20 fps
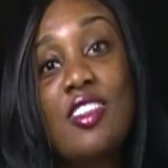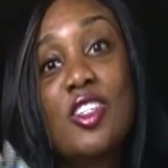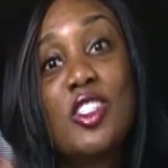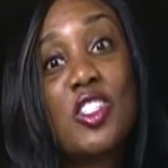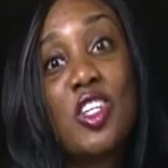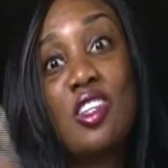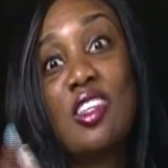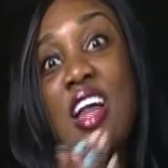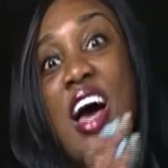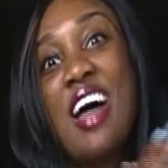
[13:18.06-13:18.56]

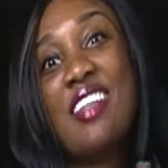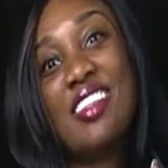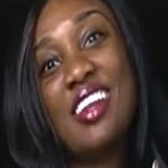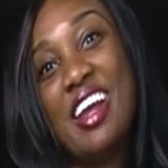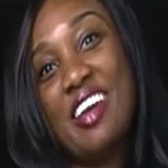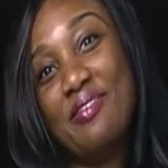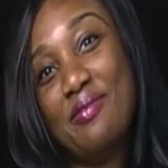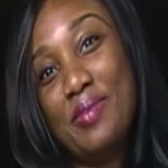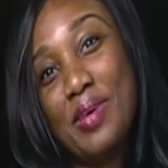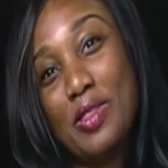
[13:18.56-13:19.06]
there's a lot
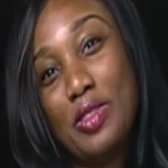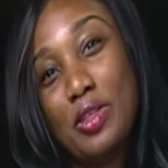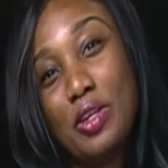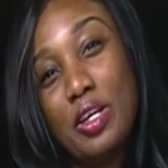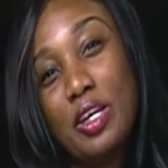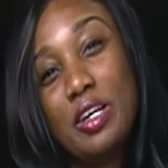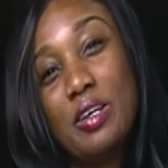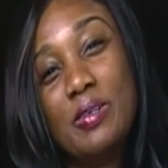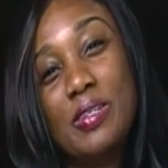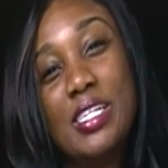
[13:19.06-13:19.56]
that I've been
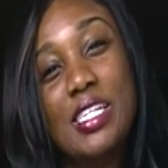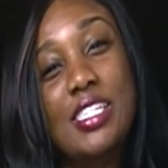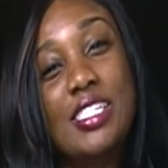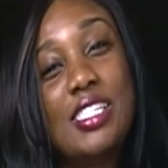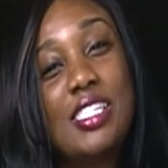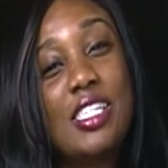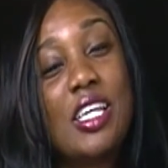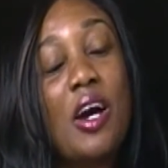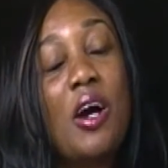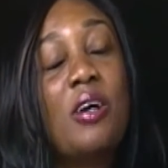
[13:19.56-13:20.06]
through,
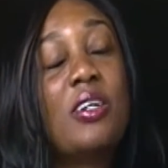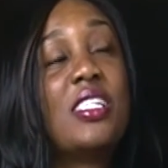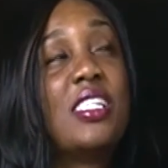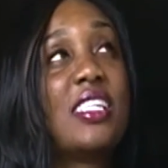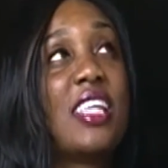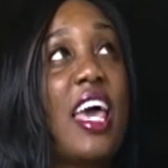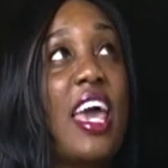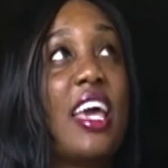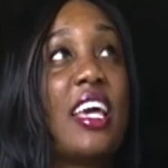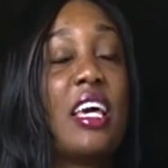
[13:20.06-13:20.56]
and so
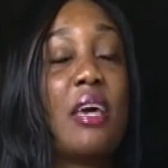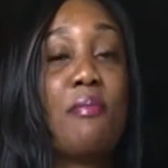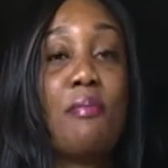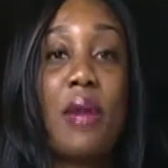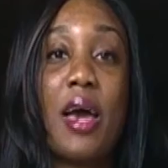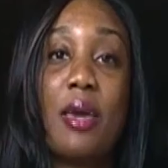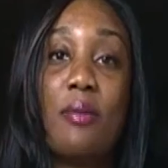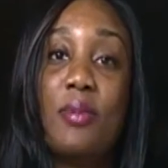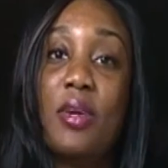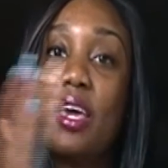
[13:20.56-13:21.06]
it's like it
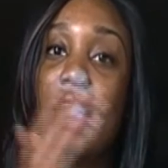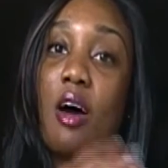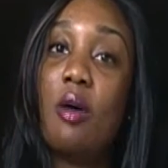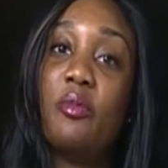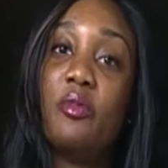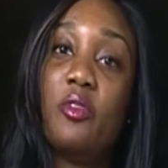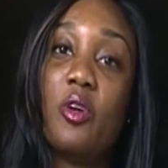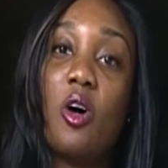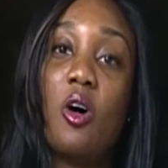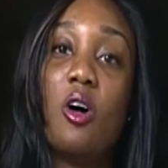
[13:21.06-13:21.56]
might be
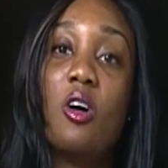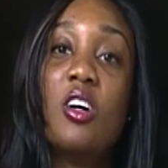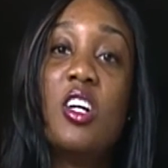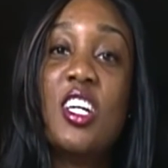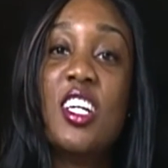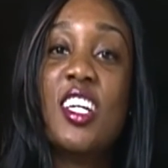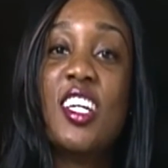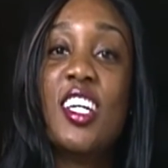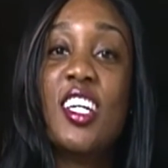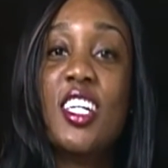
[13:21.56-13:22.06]
helpful
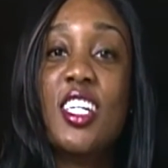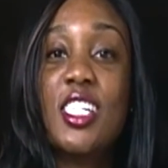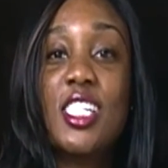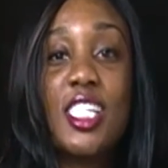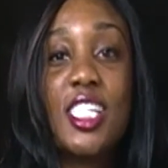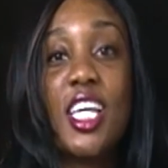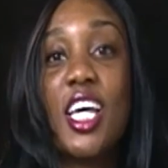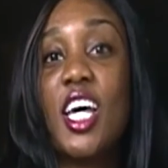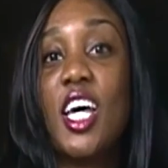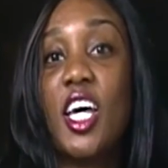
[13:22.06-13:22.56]

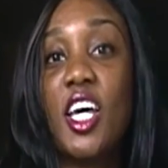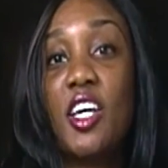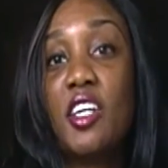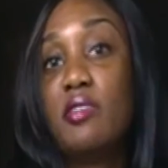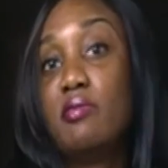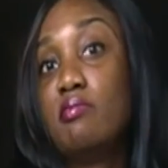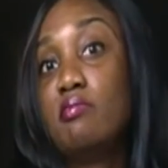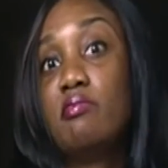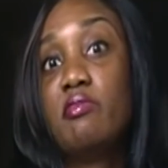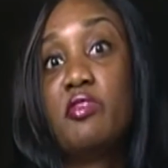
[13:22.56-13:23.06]

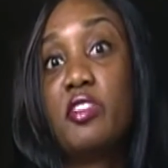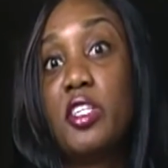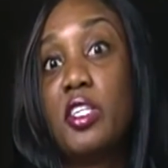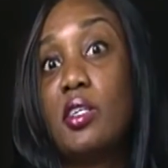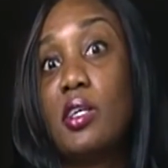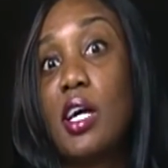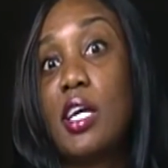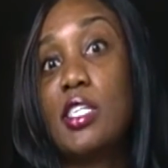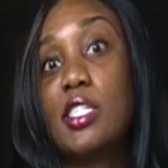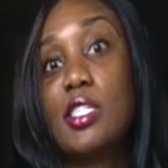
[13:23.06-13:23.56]
for
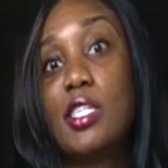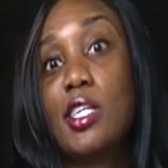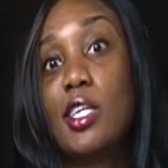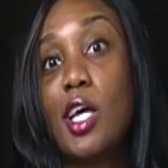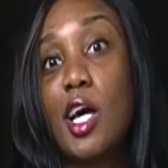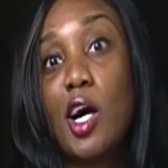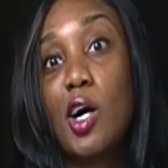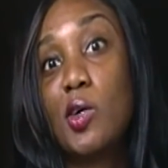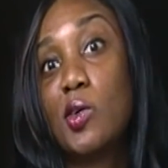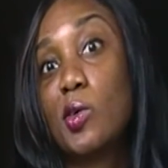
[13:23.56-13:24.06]
you guys to
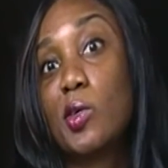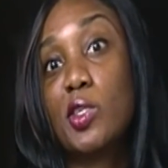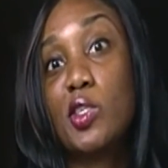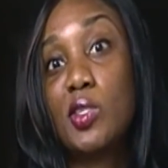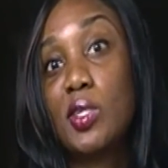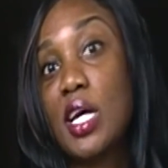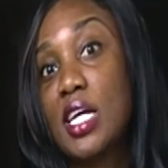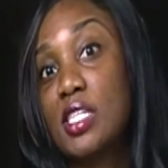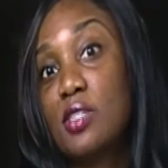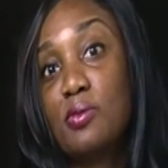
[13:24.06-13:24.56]
know, or
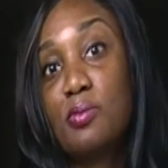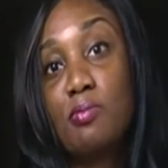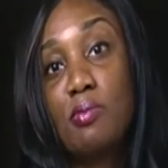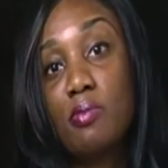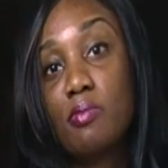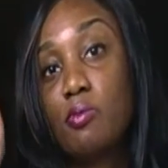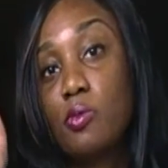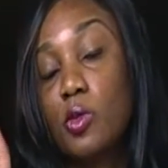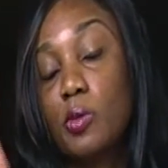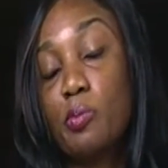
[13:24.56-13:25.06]
you guys
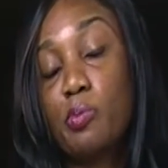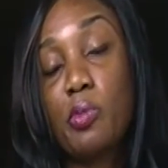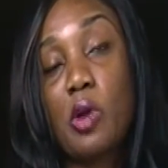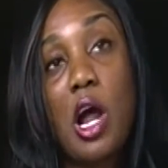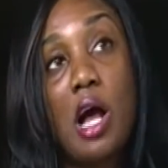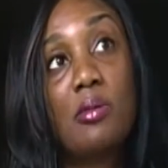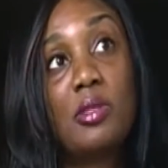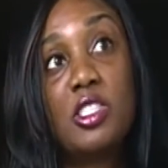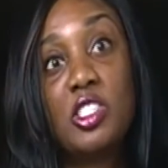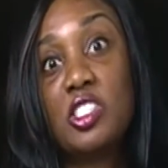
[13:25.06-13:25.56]
would
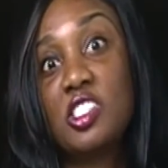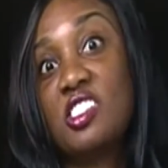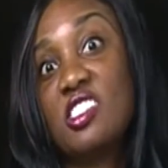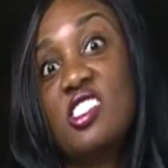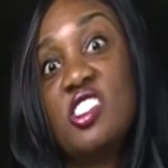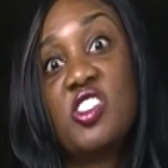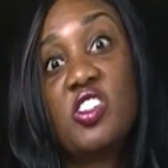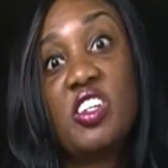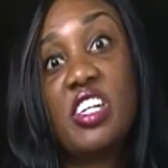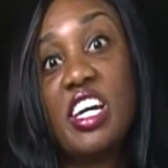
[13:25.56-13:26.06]
probably just
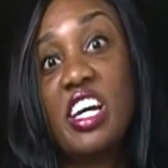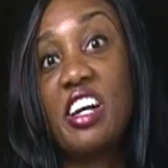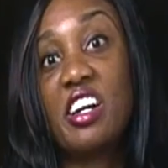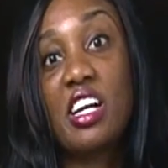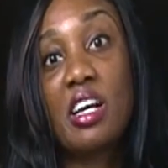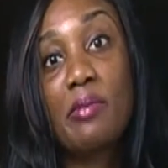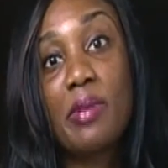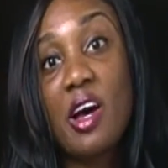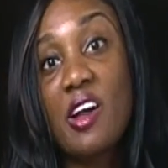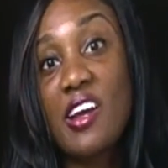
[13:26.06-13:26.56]
enjoy
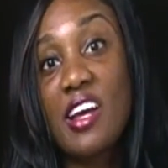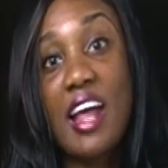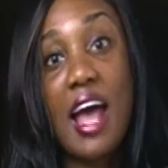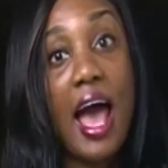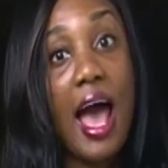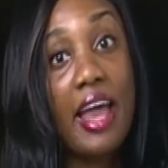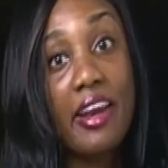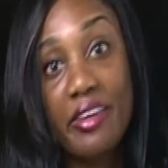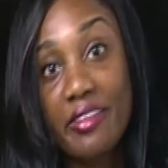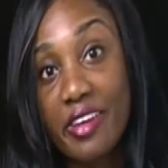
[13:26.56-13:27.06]
hearing about it.
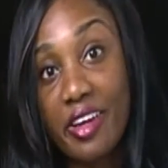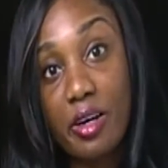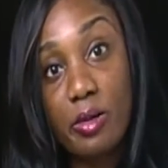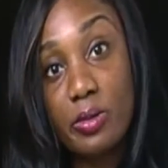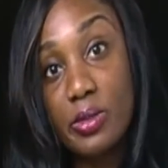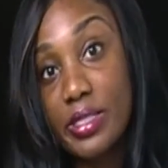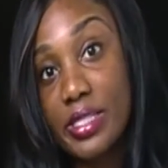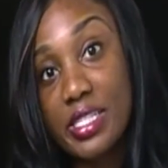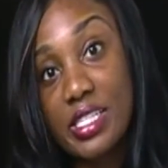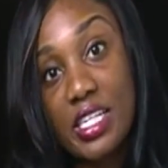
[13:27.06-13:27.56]
I don't
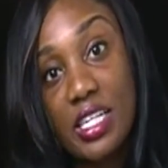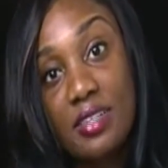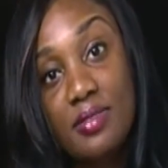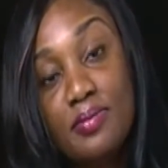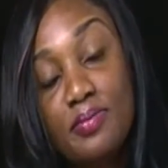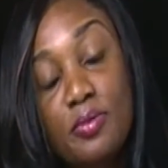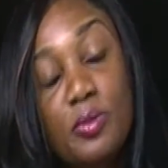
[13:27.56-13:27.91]
know. We'll see.